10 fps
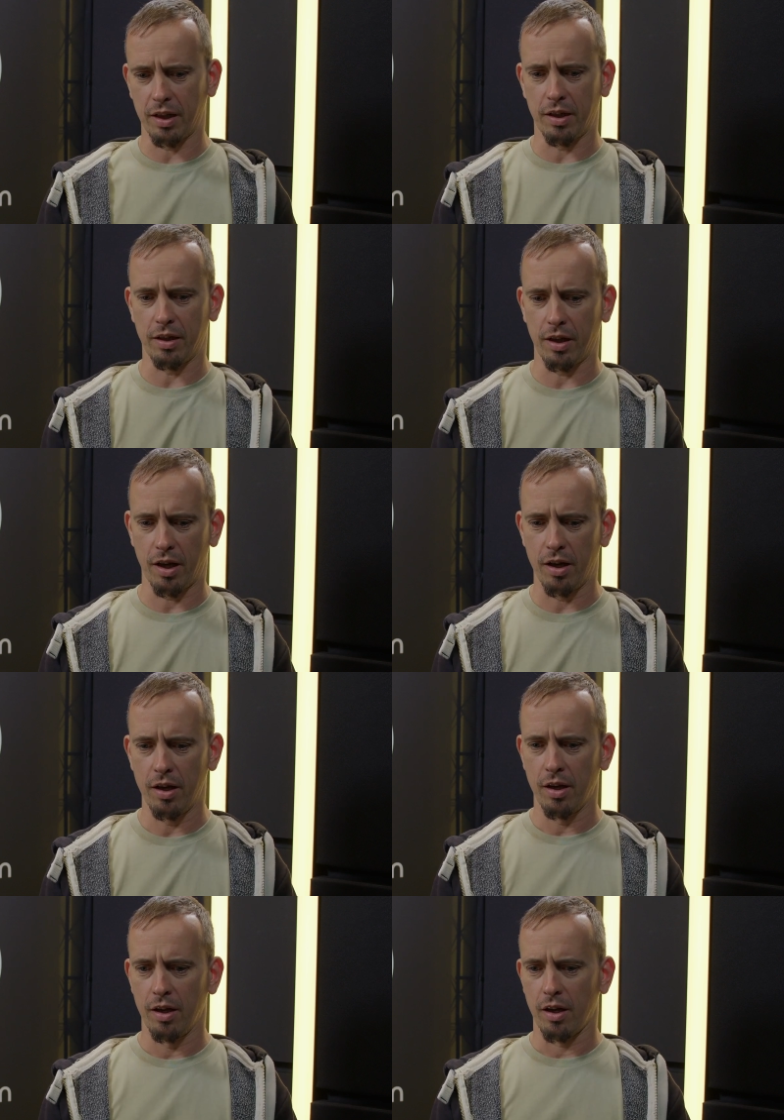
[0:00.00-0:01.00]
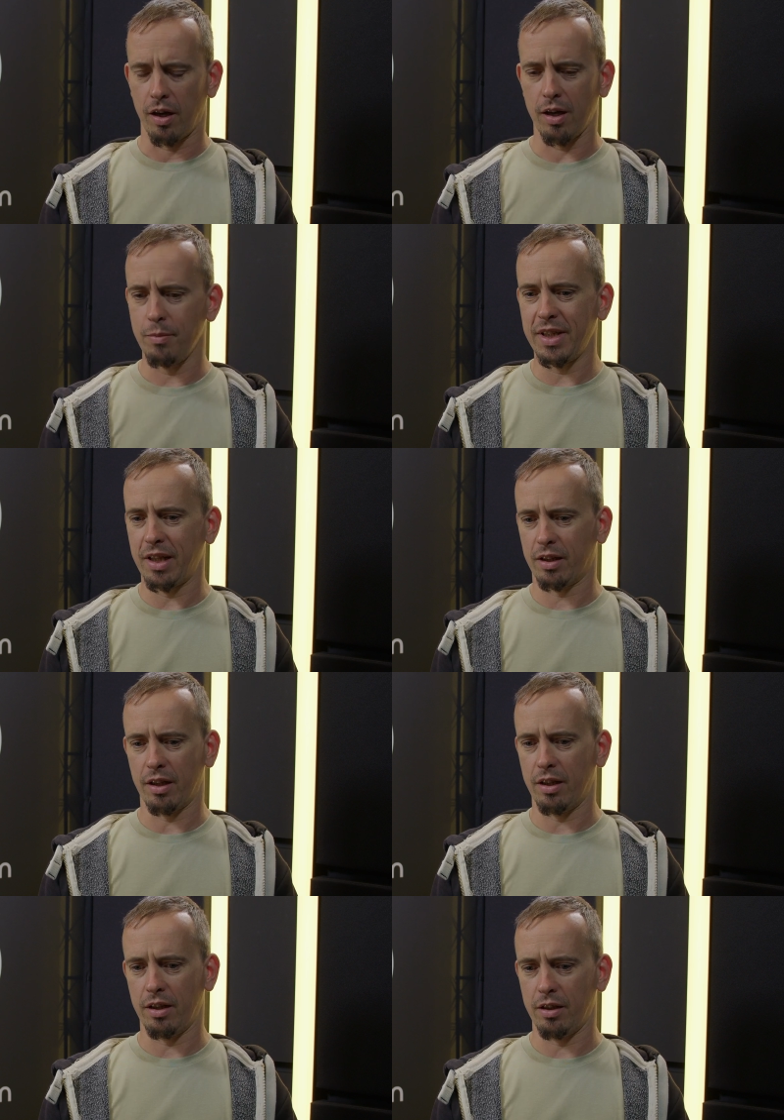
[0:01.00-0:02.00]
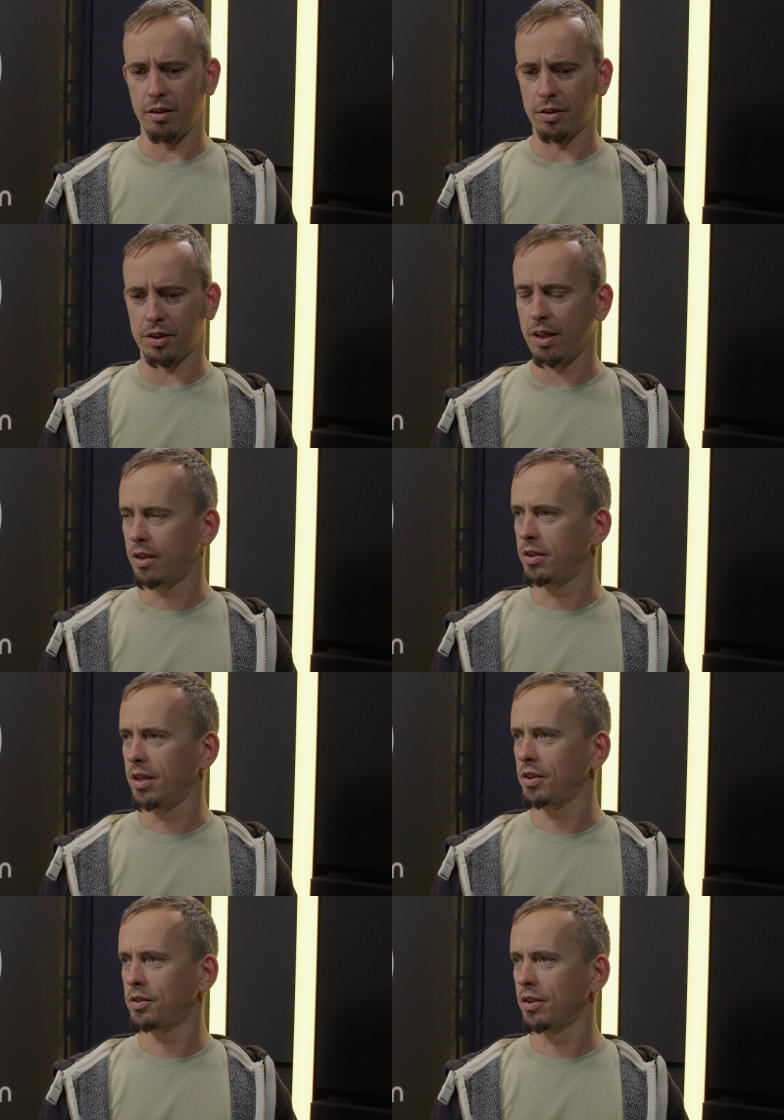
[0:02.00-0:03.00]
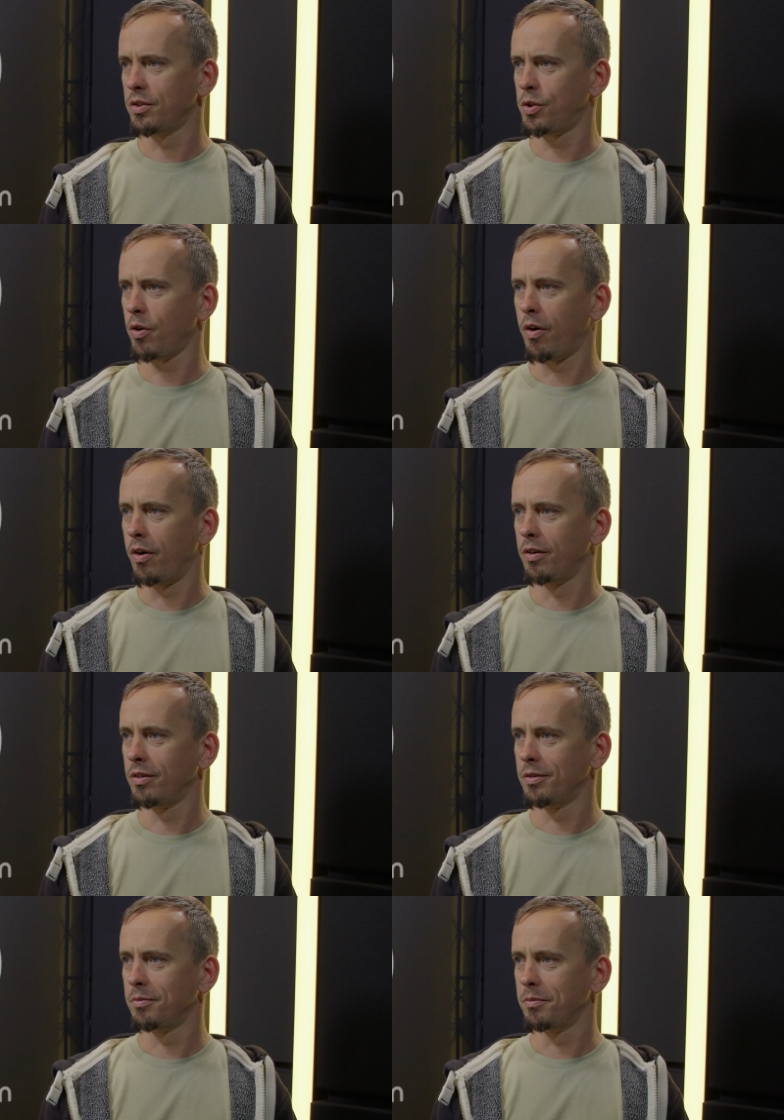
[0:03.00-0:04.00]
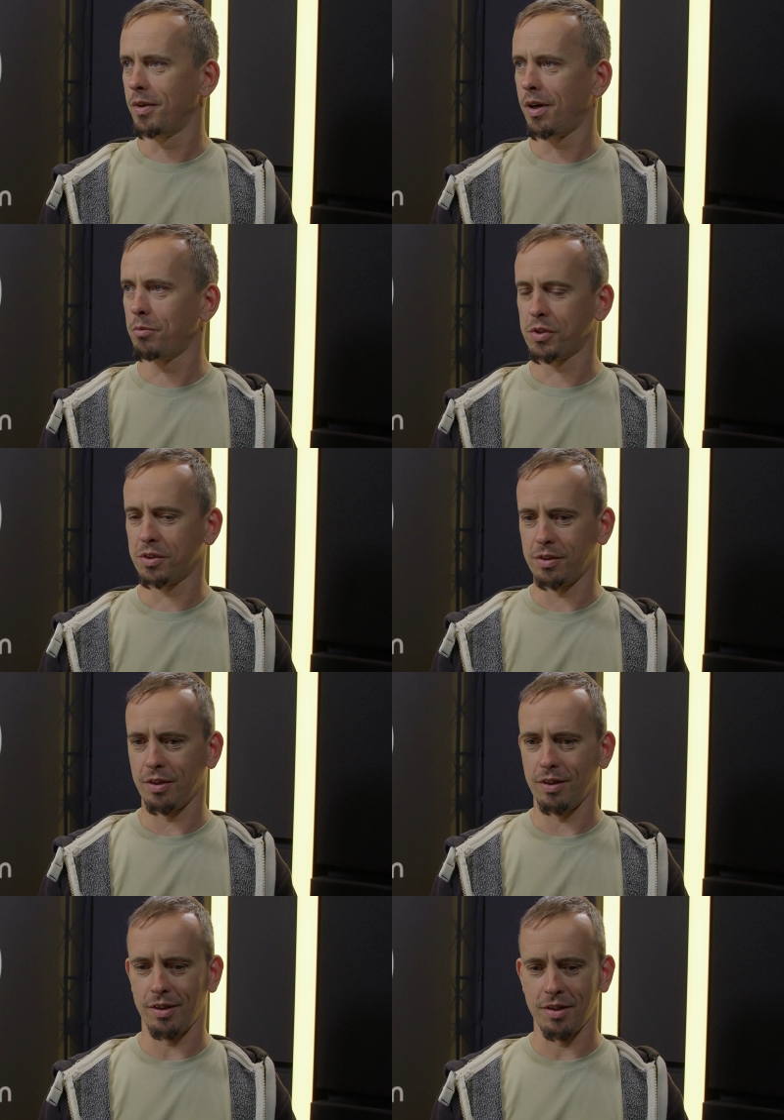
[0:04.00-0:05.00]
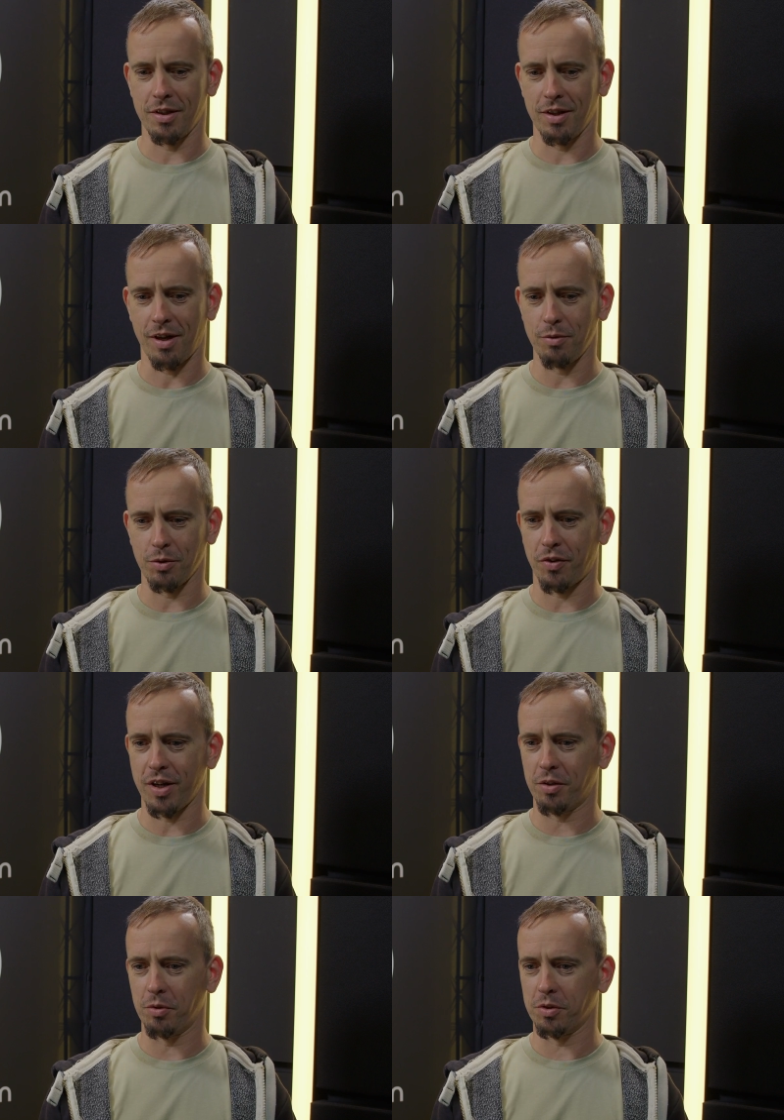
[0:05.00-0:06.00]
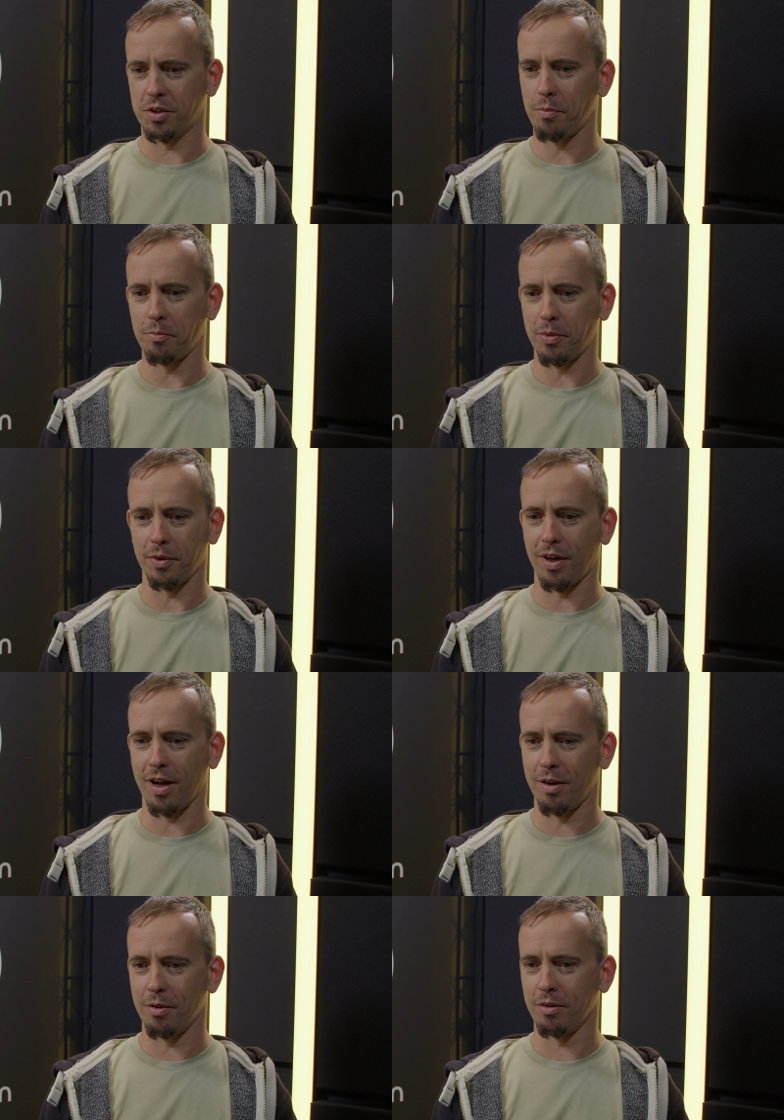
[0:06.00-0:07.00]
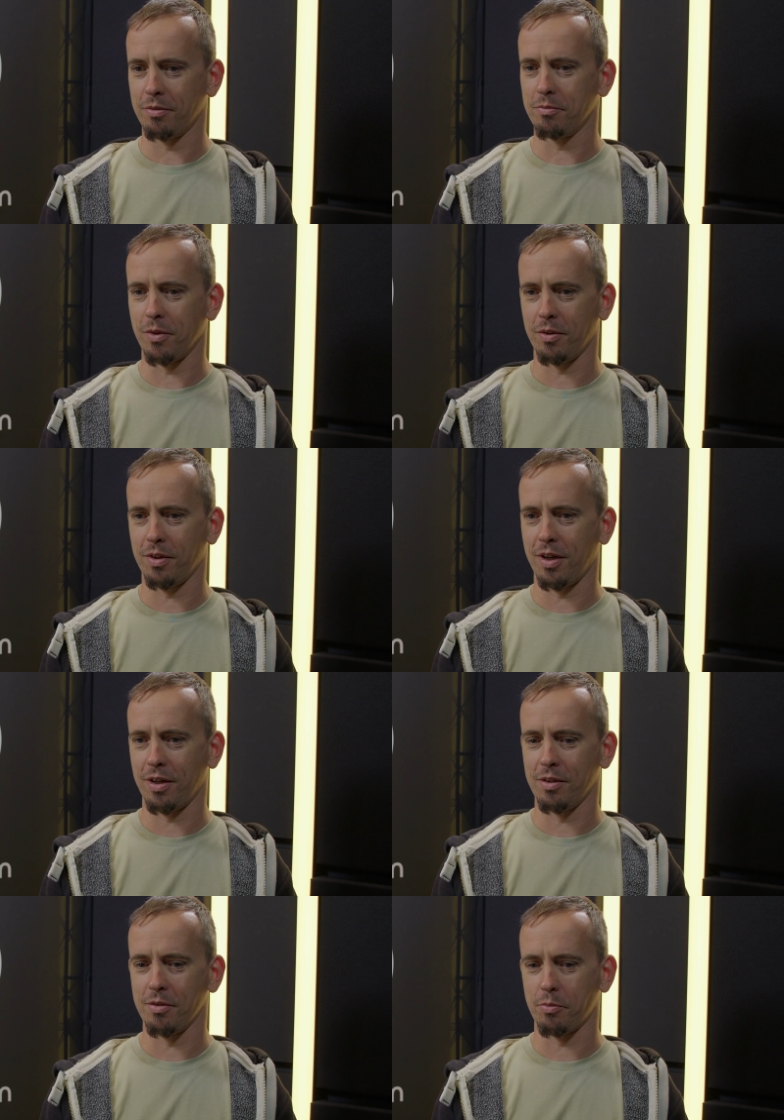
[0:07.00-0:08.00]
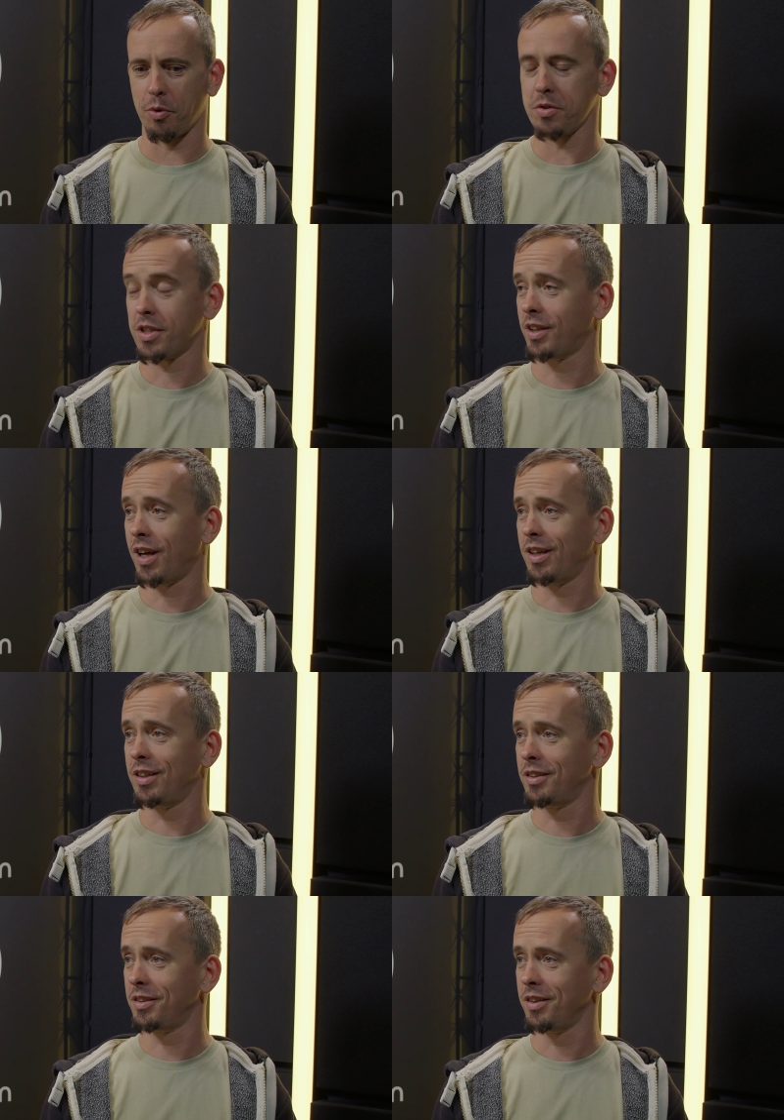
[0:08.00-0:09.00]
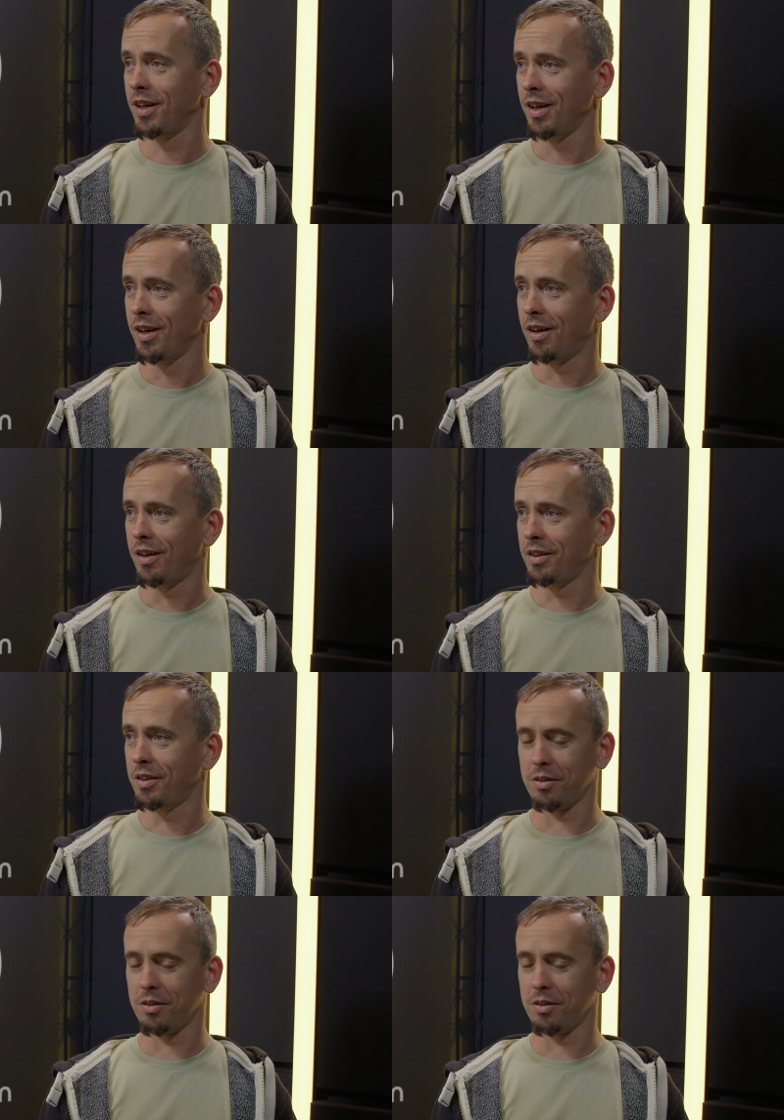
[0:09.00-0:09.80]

And I immediately said yes, sure. I was I was ready to jump on a on a project I I